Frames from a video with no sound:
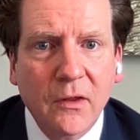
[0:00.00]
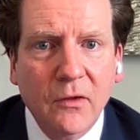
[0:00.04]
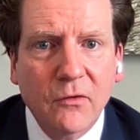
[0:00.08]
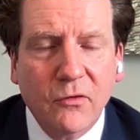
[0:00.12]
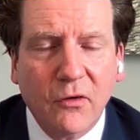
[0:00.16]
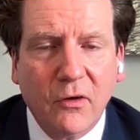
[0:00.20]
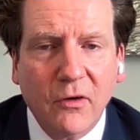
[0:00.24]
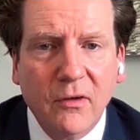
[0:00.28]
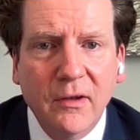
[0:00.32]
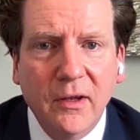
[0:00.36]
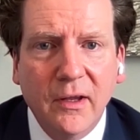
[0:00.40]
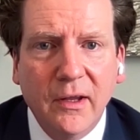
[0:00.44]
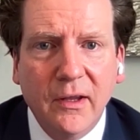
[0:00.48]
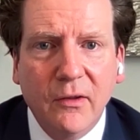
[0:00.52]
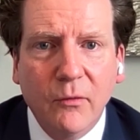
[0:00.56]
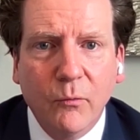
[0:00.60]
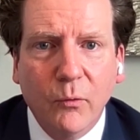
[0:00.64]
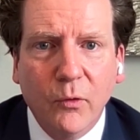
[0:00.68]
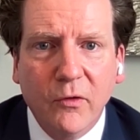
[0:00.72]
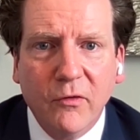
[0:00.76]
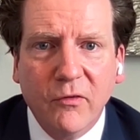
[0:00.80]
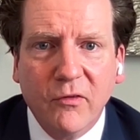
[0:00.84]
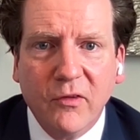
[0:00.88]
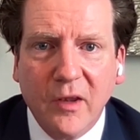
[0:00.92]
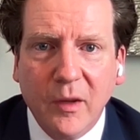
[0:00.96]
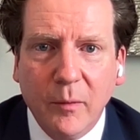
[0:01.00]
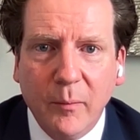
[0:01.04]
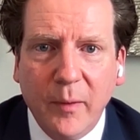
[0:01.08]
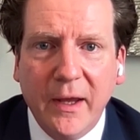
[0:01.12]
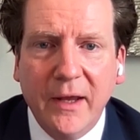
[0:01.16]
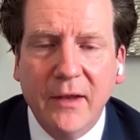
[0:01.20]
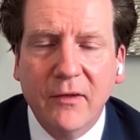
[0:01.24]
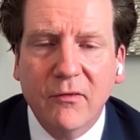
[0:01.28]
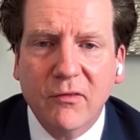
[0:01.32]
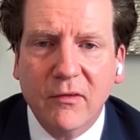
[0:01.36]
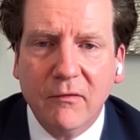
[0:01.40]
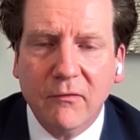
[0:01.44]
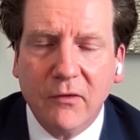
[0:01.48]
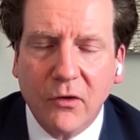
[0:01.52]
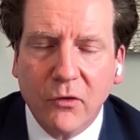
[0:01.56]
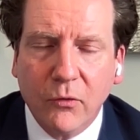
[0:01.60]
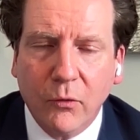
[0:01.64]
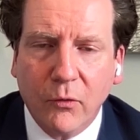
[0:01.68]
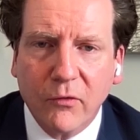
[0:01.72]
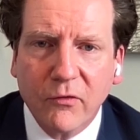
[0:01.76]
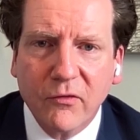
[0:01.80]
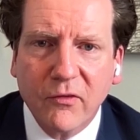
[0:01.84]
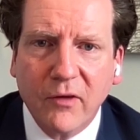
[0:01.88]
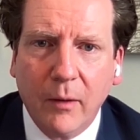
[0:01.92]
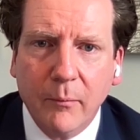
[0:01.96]
Certainly the ones in the main civil
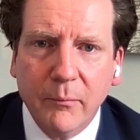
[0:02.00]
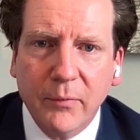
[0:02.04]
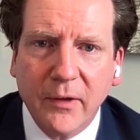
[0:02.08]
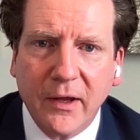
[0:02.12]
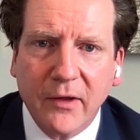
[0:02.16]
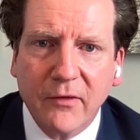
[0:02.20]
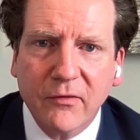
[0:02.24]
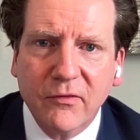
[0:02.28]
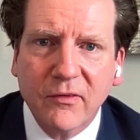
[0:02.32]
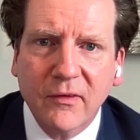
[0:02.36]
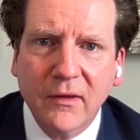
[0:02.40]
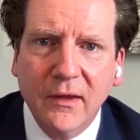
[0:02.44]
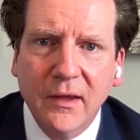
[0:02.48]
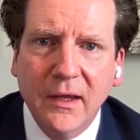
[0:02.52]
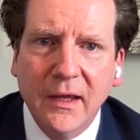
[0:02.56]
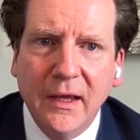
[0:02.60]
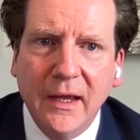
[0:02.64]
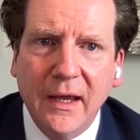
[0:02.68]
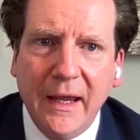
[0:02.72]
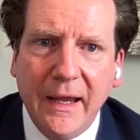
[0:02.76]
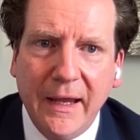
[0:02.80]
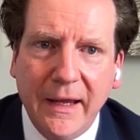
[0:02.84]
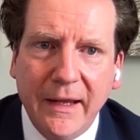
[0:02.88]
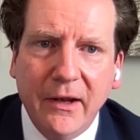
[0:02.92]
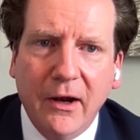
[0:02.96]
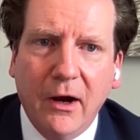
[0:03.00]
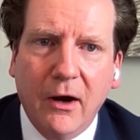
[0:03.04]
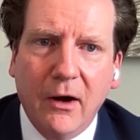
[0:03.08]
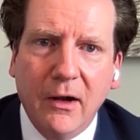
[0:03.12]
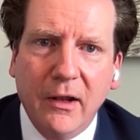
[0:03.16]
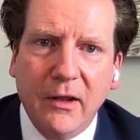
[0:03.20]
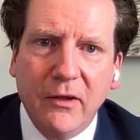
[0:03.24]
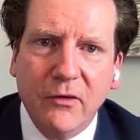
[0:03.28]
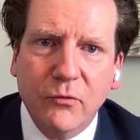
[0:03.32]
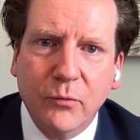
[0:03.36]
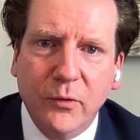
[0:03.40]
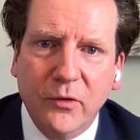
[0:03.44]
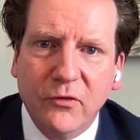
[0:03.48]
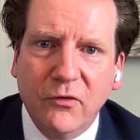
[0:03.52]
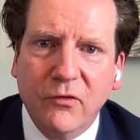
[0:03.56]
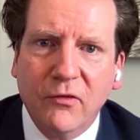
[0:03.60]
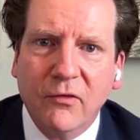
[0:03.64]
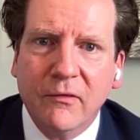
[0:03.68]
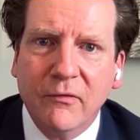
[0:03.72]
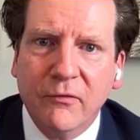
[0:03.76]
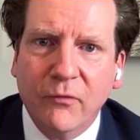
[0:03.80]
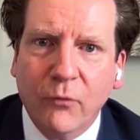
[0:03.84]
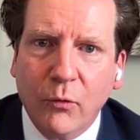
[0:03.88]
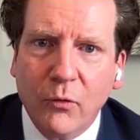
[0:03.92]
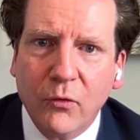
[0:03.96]
courts complex in Ireland, which is
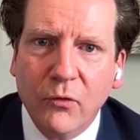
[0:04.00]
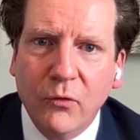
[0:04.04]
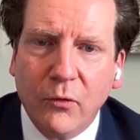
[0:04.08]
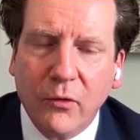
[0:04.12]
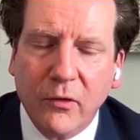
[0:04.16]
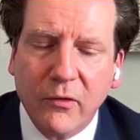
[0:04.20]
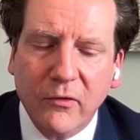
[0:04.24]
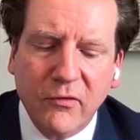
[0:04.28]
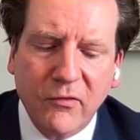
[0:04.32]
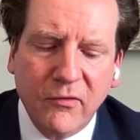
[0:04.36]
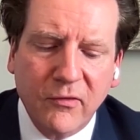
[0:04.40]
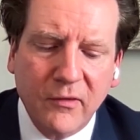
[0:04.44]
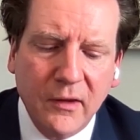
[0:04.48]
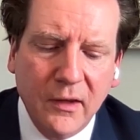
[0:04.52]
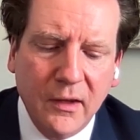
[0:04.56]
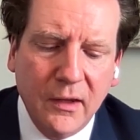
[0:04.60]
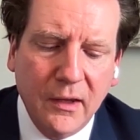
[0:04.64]
the four courts.